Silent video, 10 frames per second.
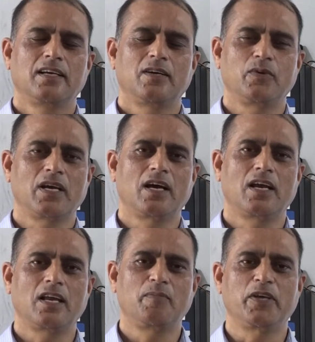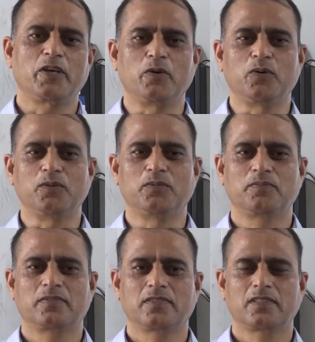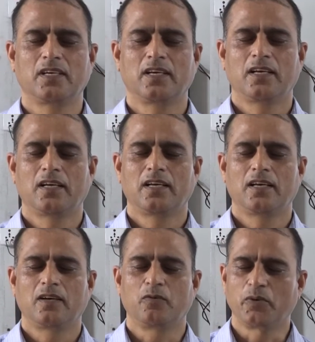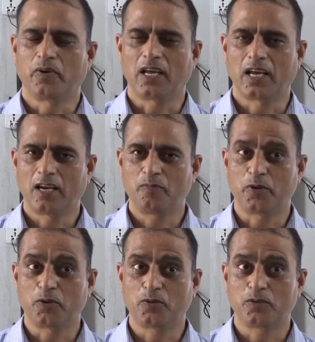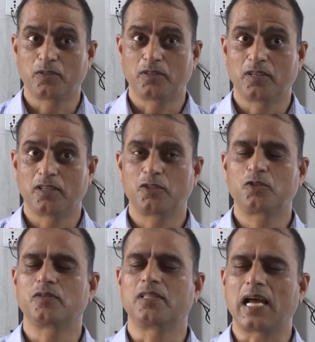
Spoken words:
We are helping you. We will help you to